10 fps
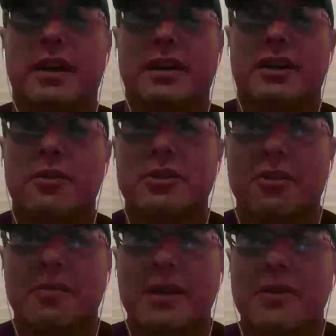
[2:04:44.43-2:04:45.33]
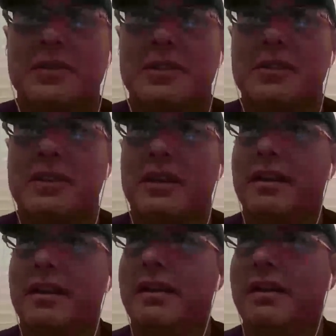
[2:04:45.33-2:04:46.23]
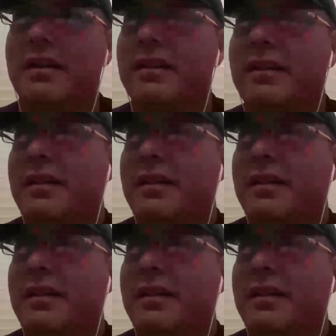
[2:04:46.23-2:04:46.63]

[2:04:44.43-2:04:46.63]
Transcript: got coastal milks, you got,